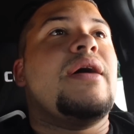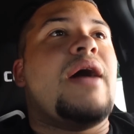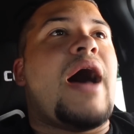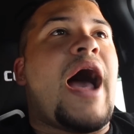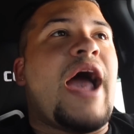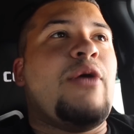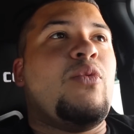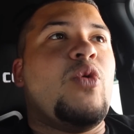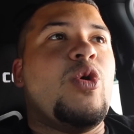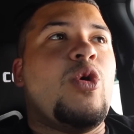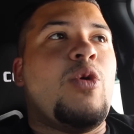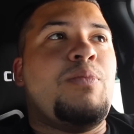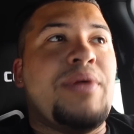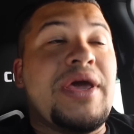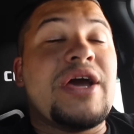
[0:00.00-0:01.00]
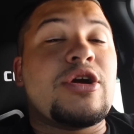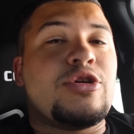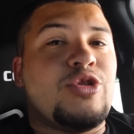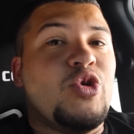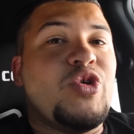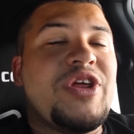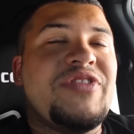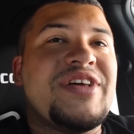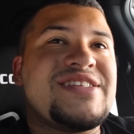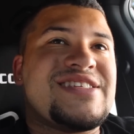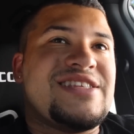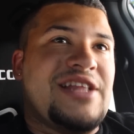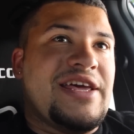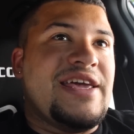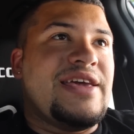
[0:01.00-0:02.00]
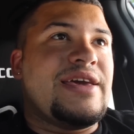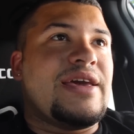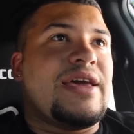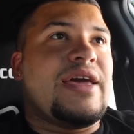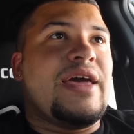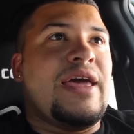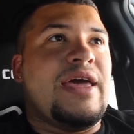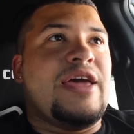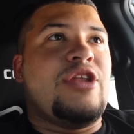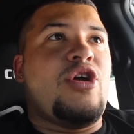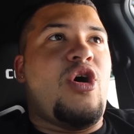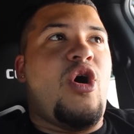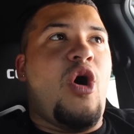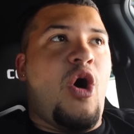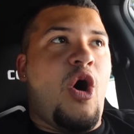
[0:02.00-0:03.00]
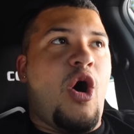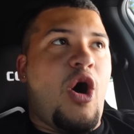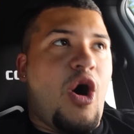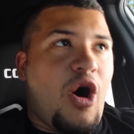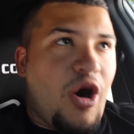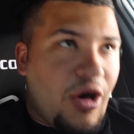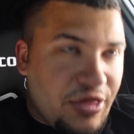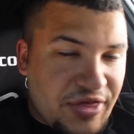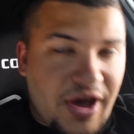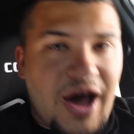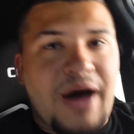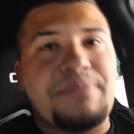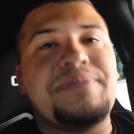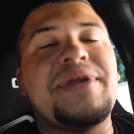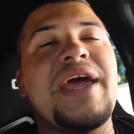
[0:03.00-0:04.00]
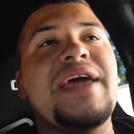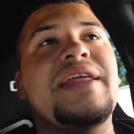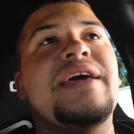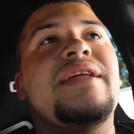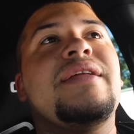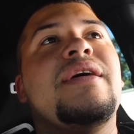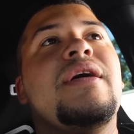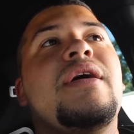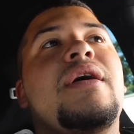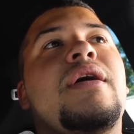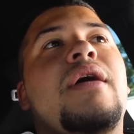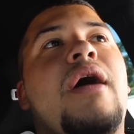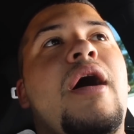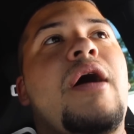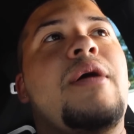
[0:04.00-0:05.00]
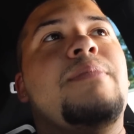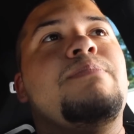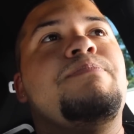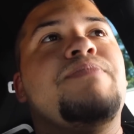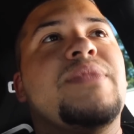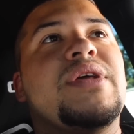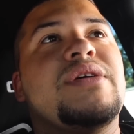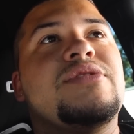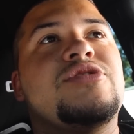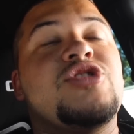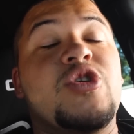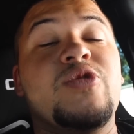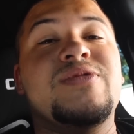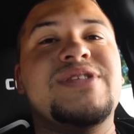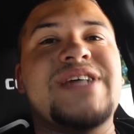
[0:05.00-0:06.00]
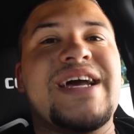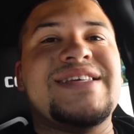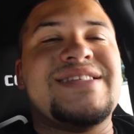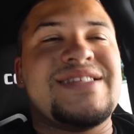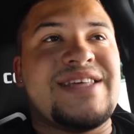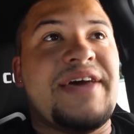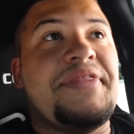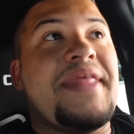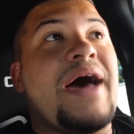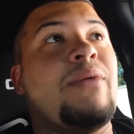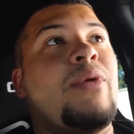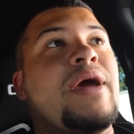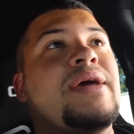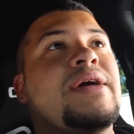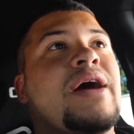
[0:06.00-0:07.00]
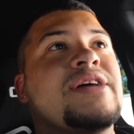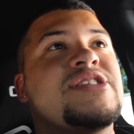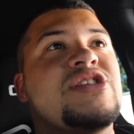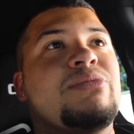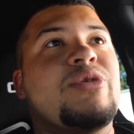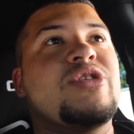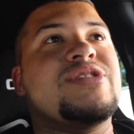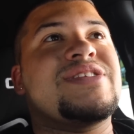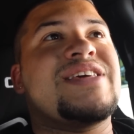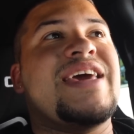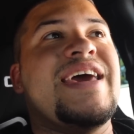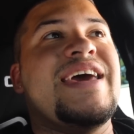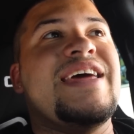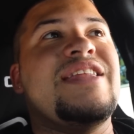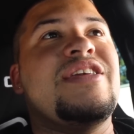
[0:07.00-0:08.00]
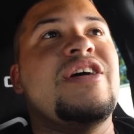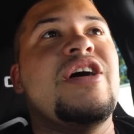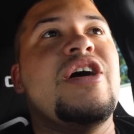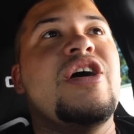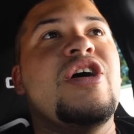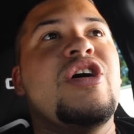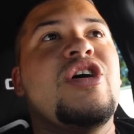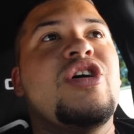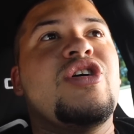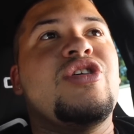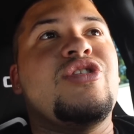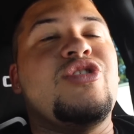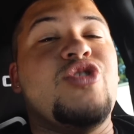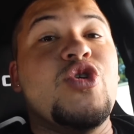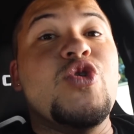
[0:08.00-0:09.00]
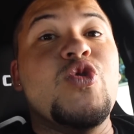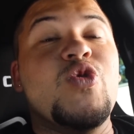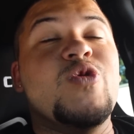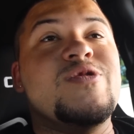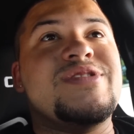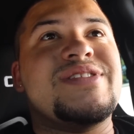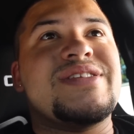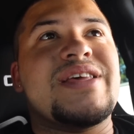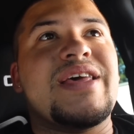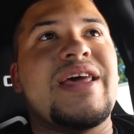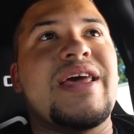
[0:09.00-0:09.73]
I will be including this link in all the updated tunes I send. That way customers can use